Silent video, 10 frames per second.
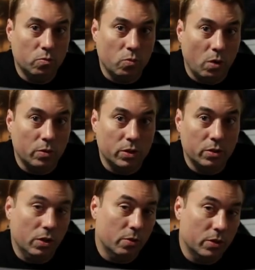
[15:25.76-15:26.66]
what would you
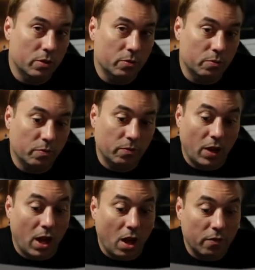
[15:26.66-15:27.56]
do? Would you
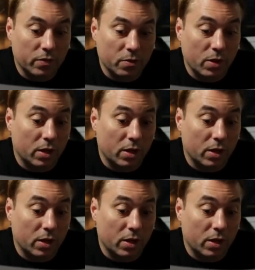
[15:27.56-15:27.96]
fly off somewhere?